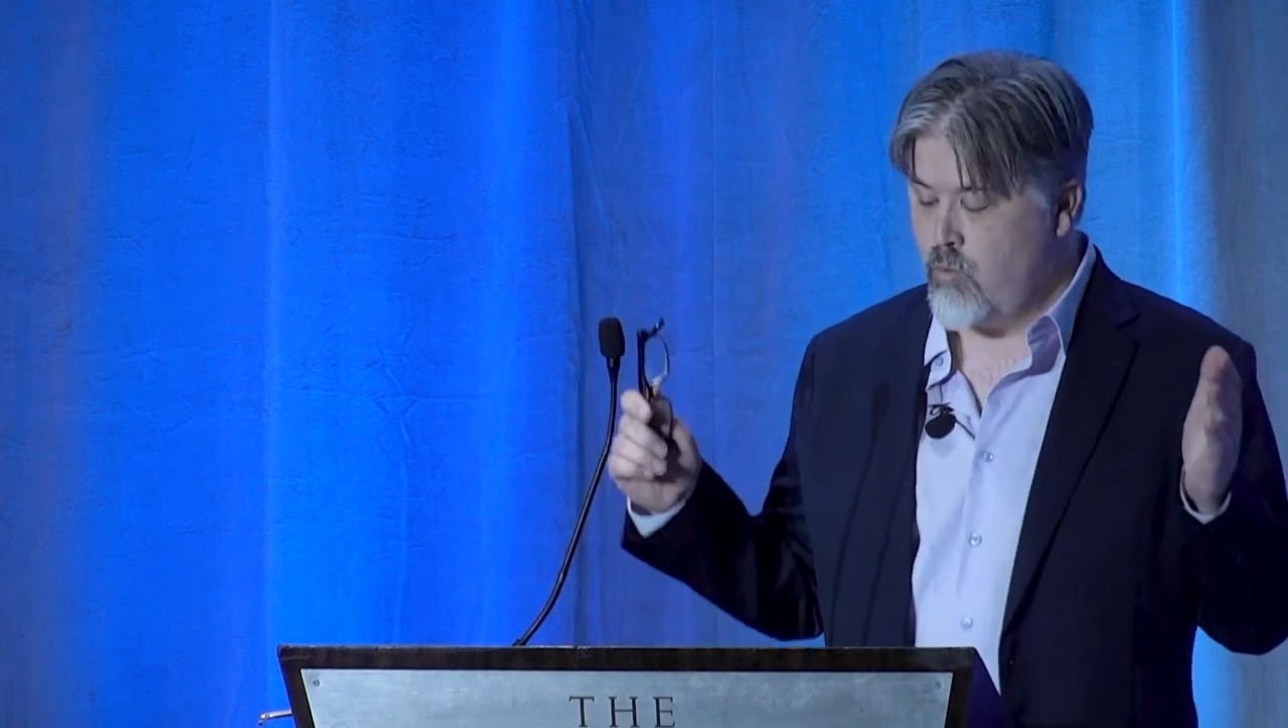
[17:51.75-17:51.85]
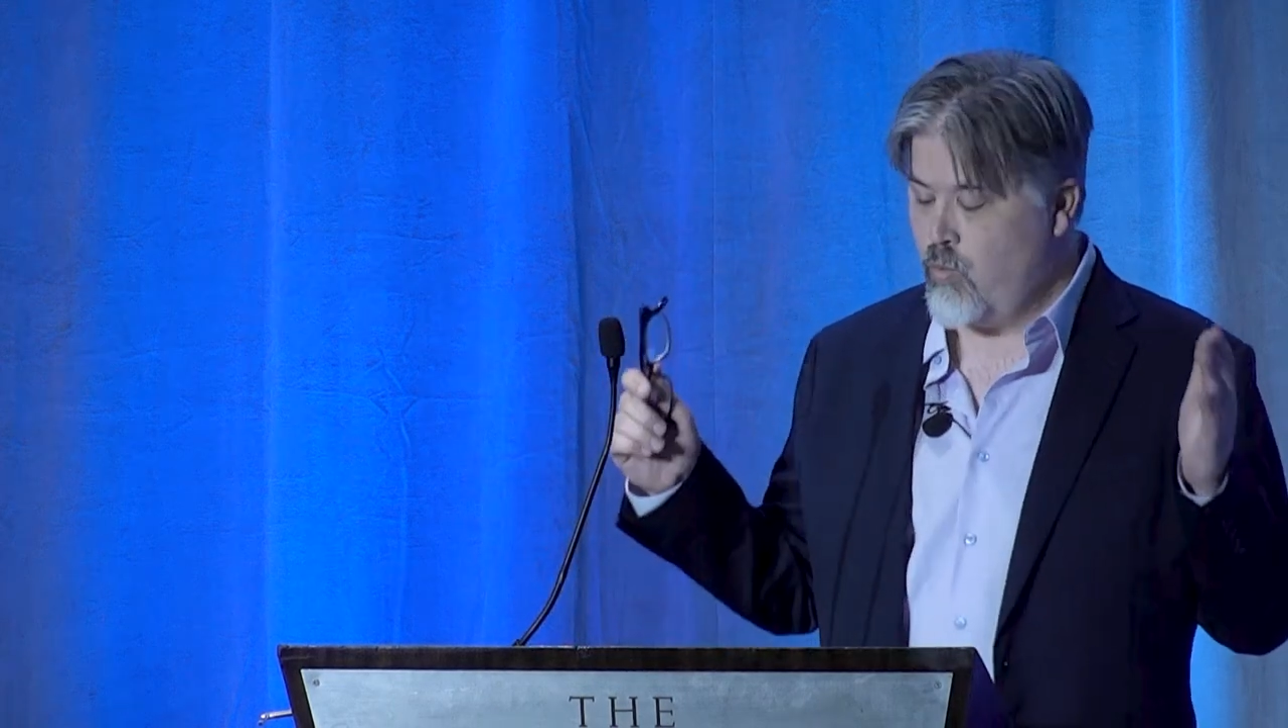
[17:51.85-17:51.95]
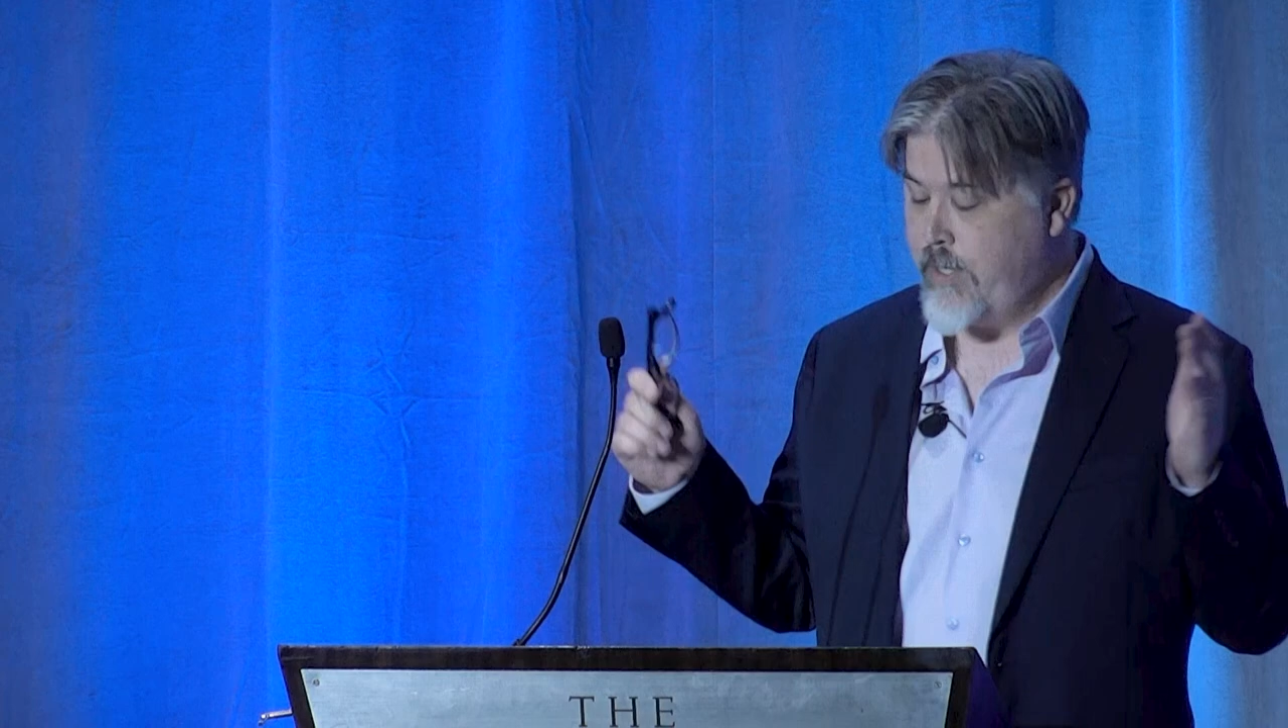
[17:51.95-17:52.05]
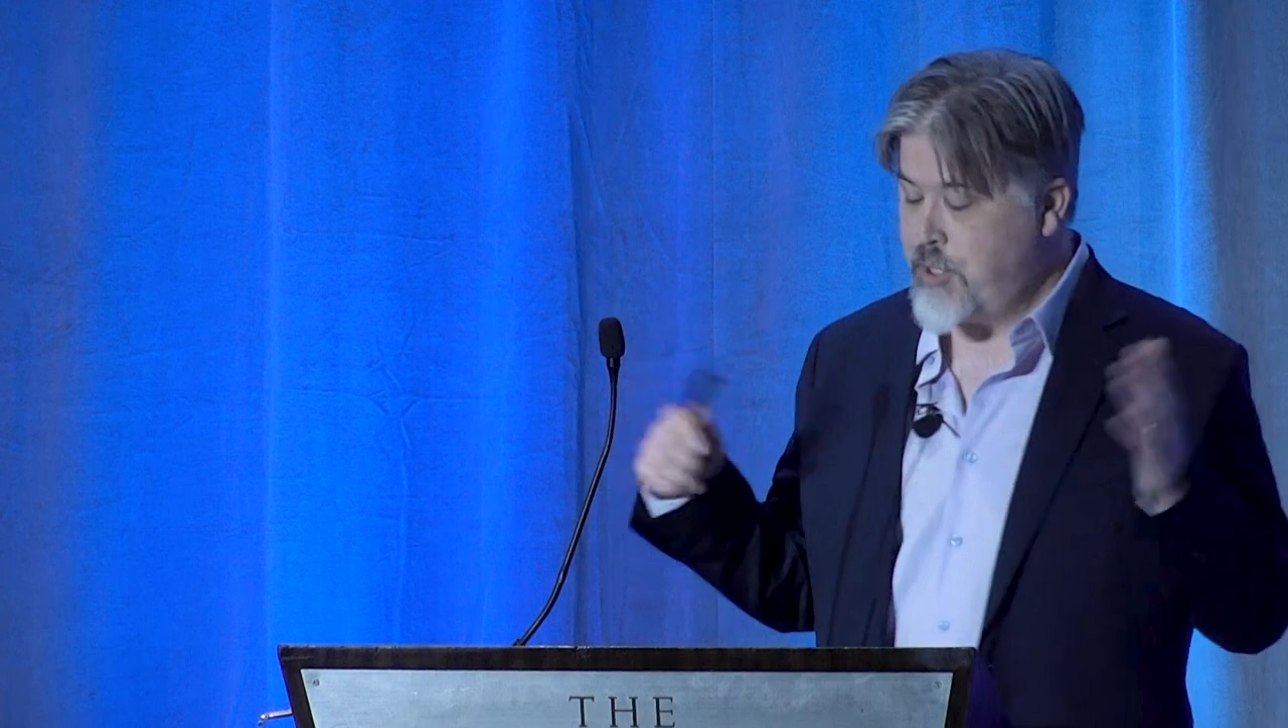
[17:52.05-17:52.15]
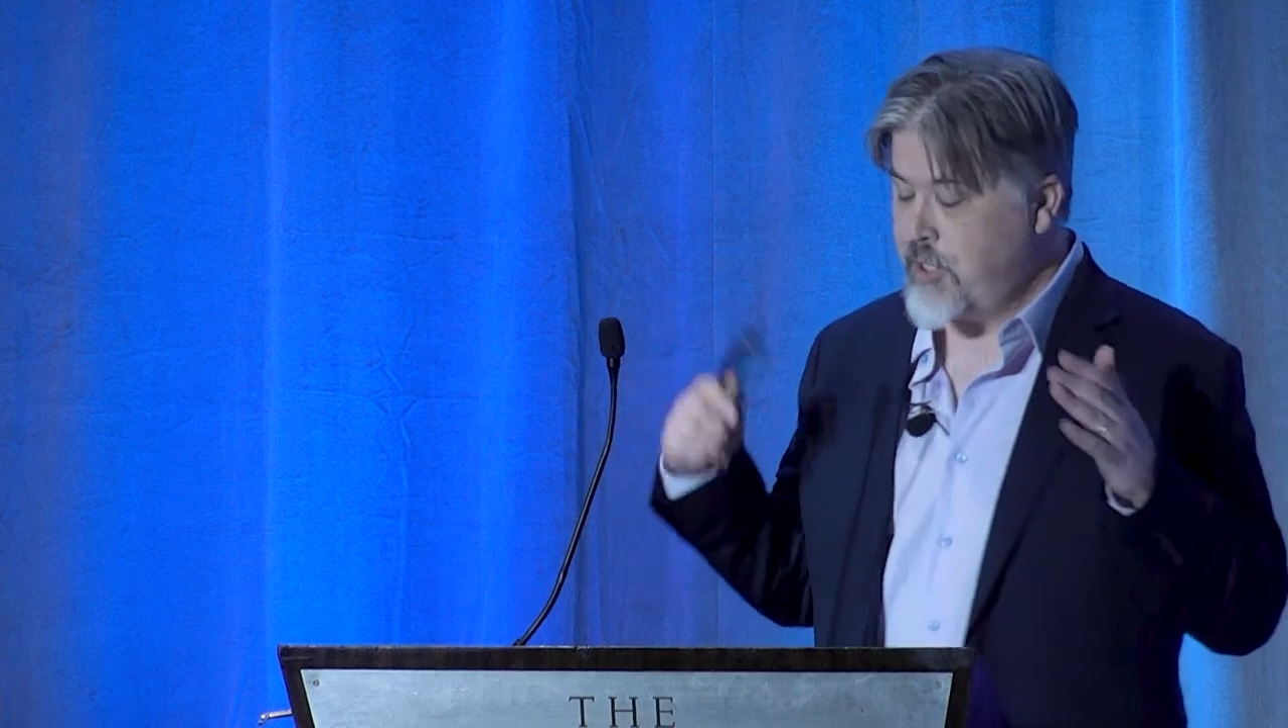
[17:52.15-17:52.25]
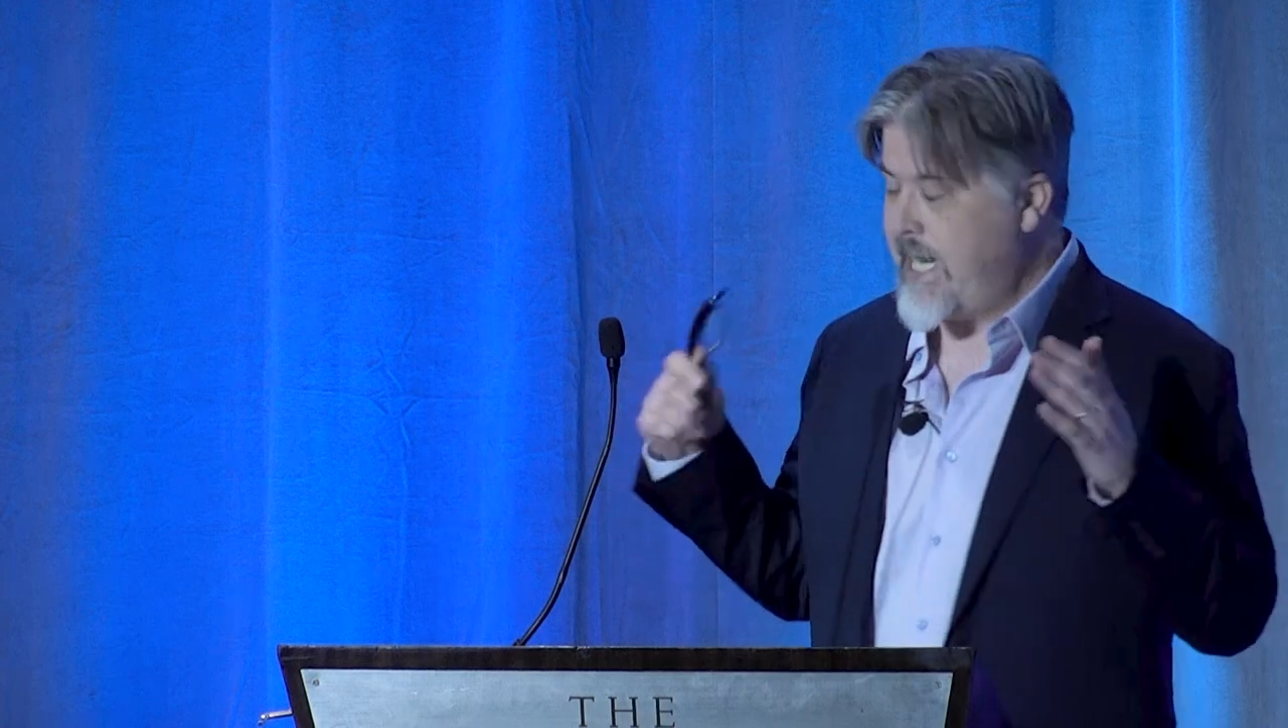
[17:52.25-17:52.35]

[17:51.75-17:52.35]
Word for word: we should